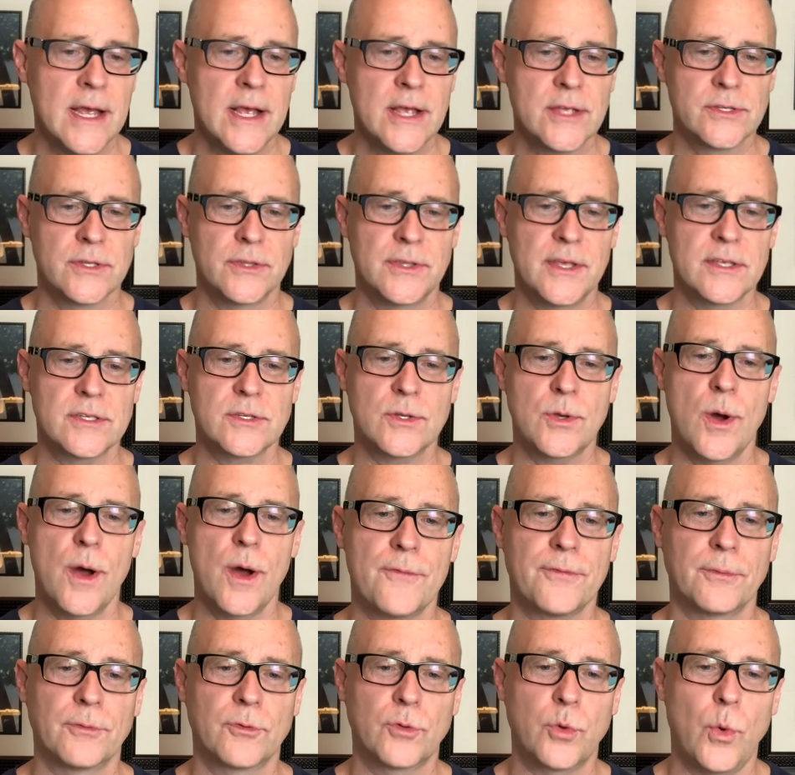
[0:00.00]
So this going
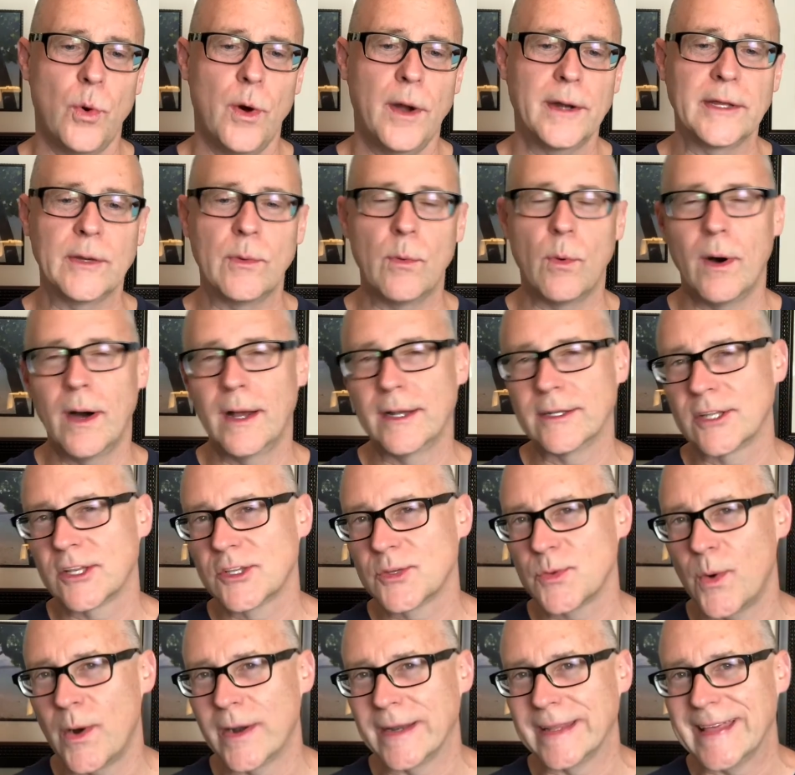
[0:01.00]
21 to
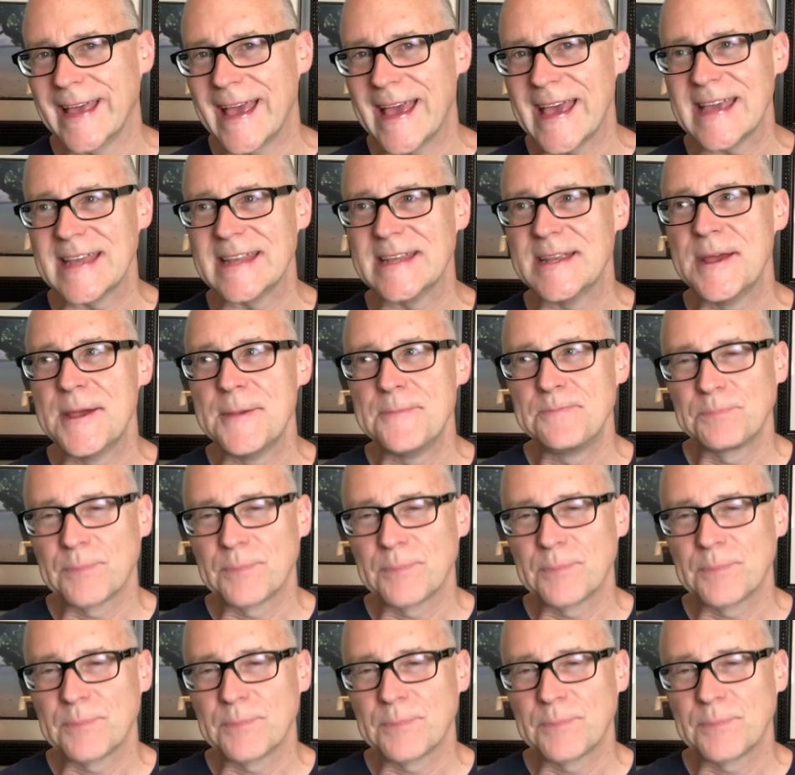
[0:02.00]
28,